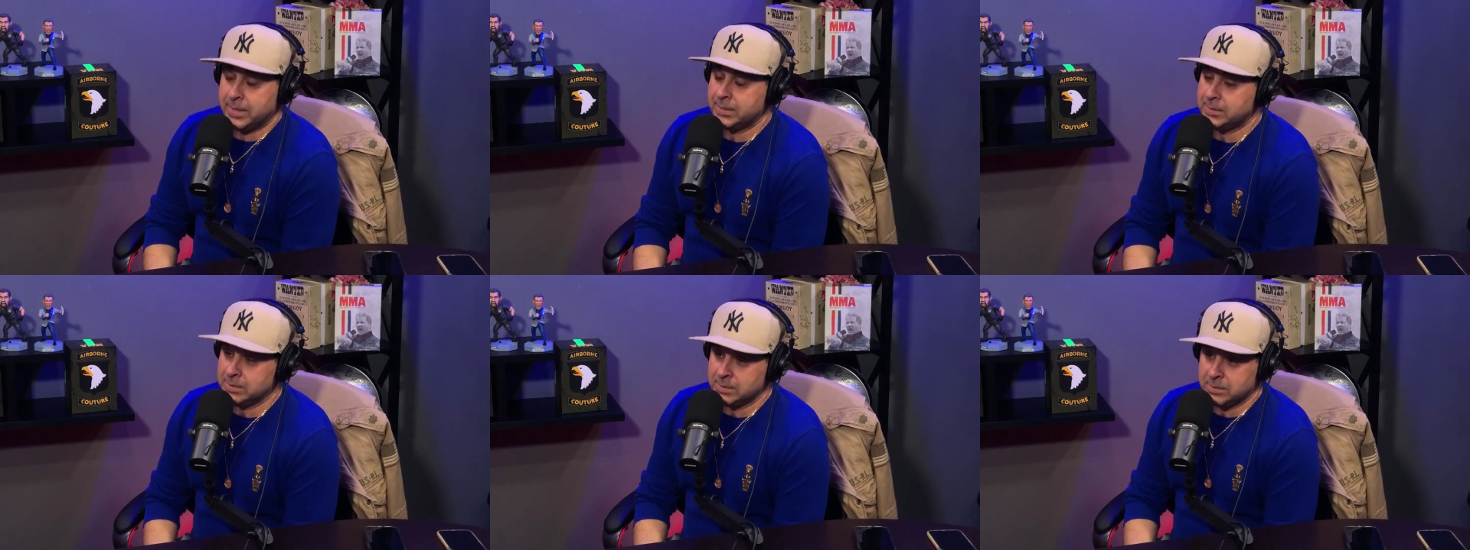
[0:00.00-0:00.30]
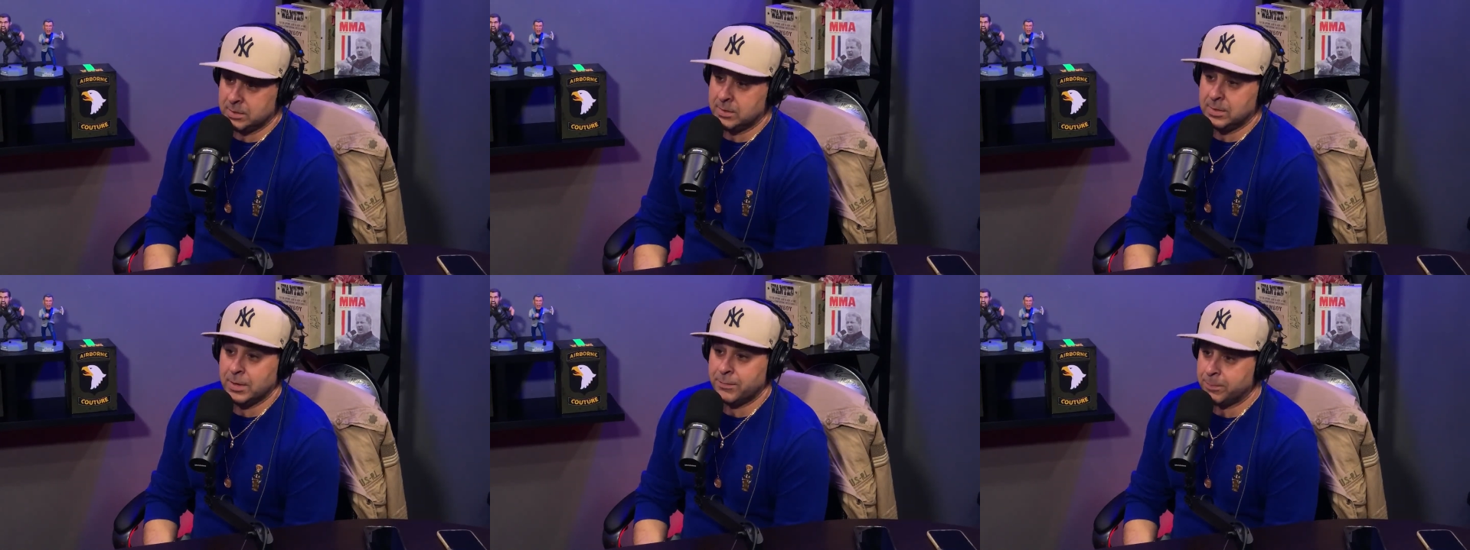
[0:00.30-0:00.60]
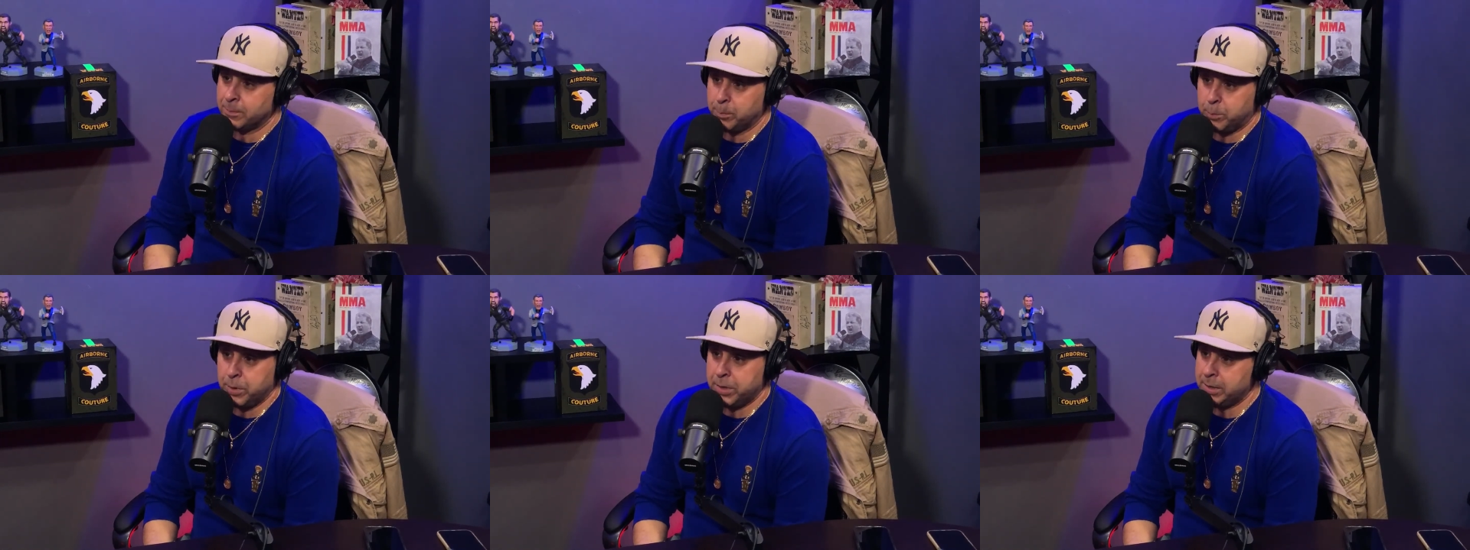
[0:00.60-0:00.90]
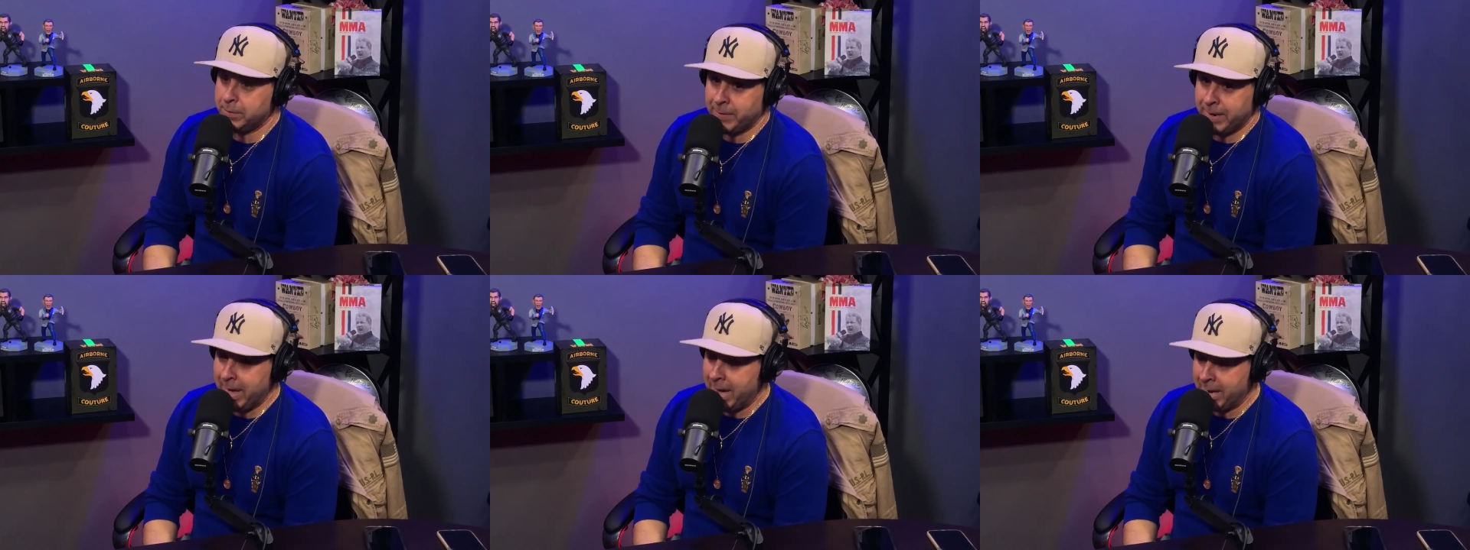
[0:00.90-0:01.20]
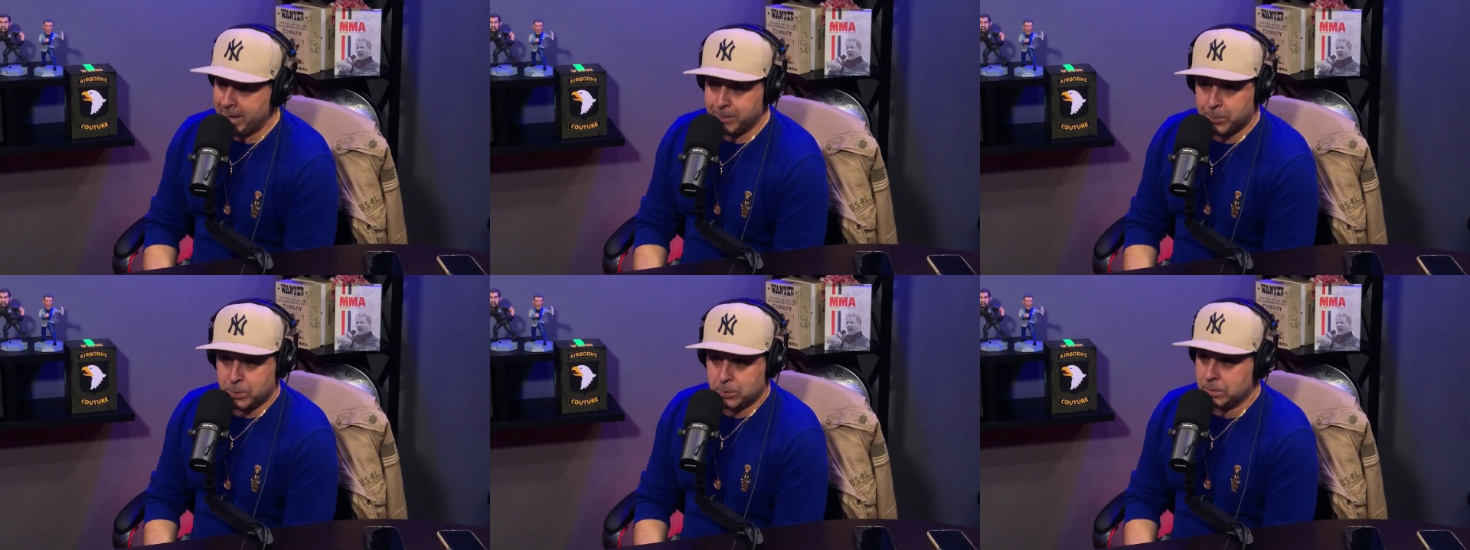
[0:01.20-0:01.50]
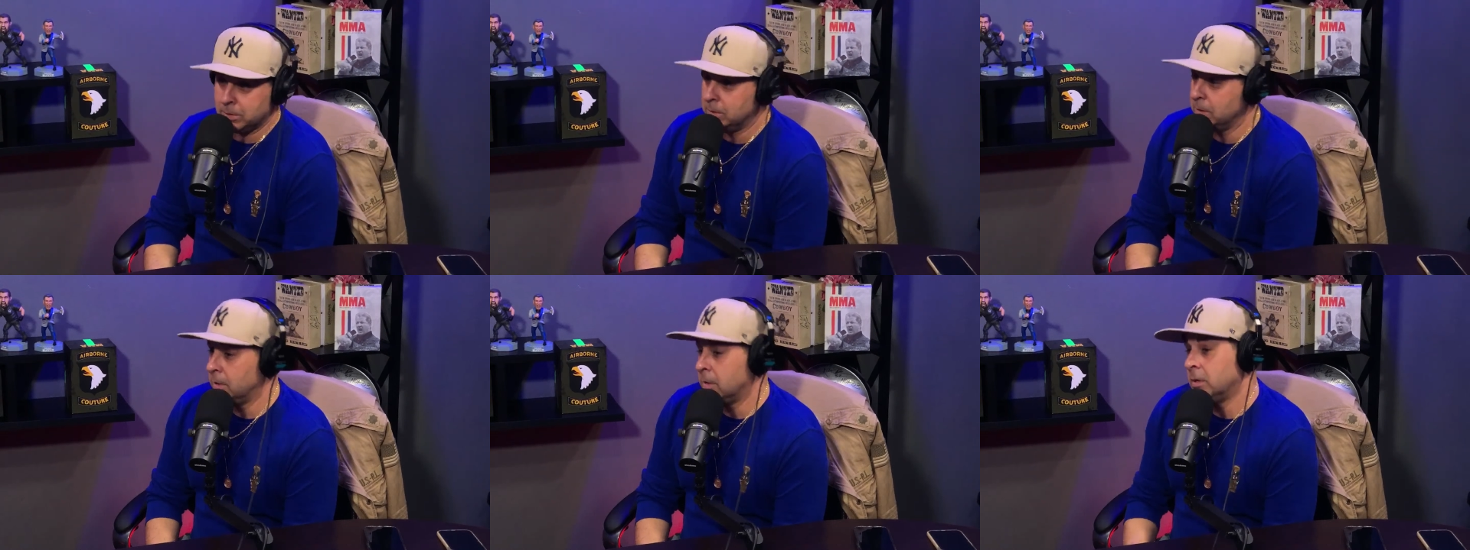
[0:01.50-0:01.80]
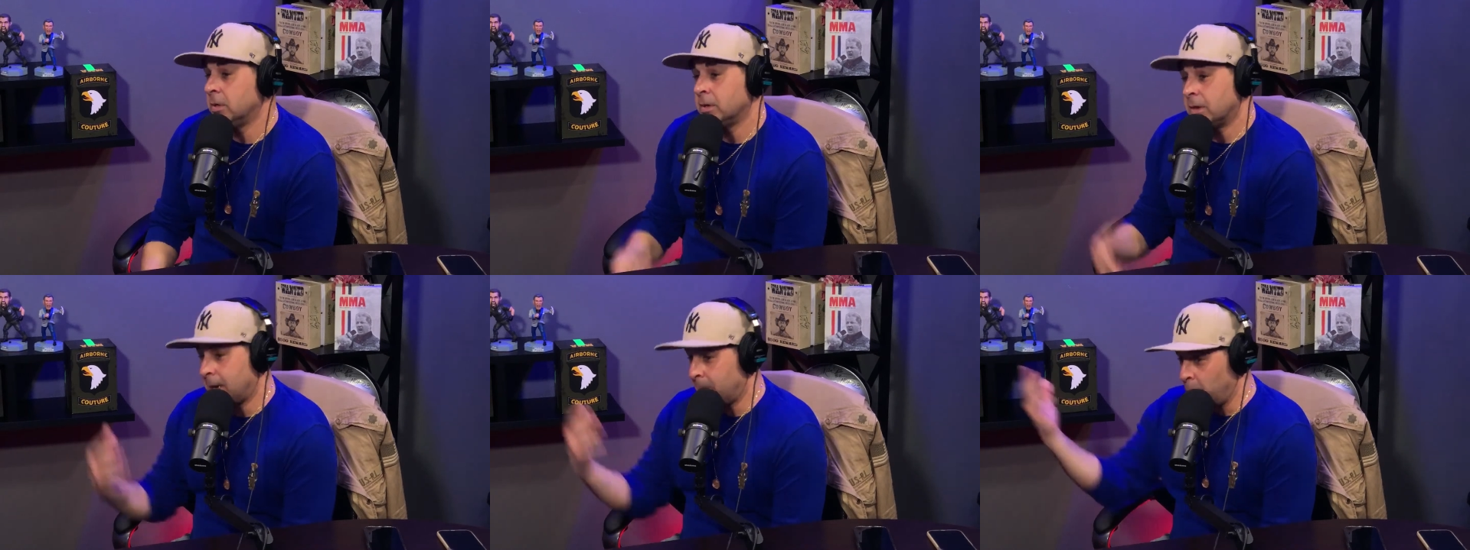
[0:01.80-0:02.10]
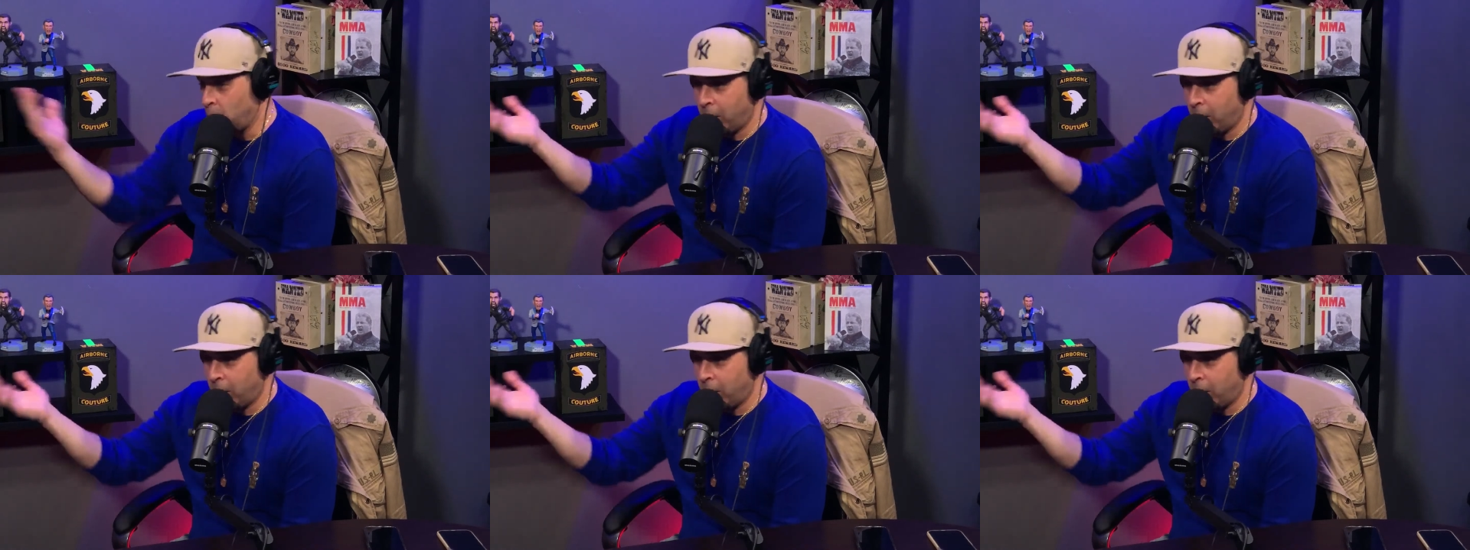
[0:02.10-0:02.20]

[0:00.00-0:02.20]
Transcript: this is a different breed of an animal. I'm